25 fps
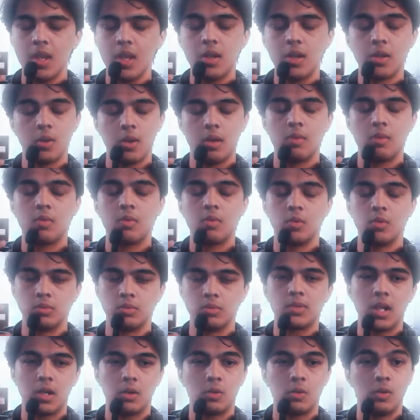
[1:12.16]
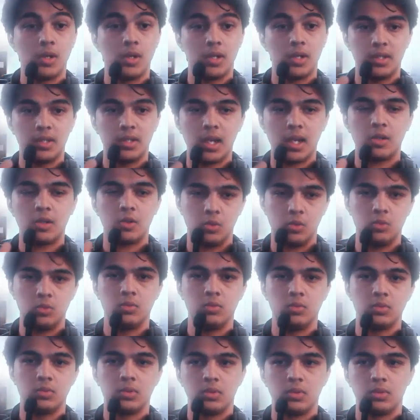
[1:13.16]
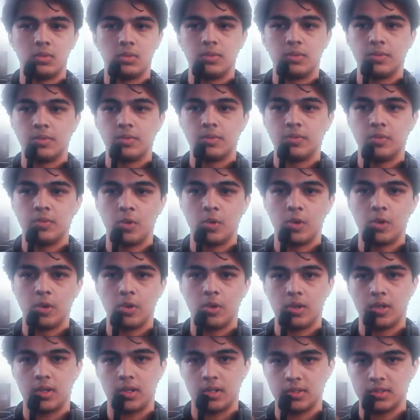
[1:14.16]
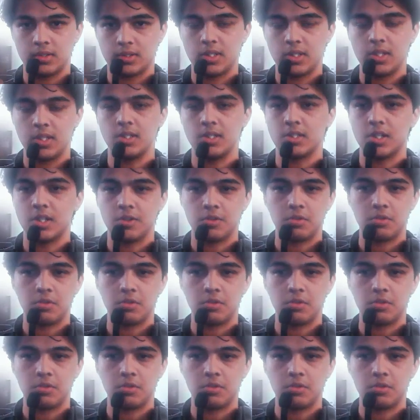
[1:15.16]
You have to calculate that too for your sales and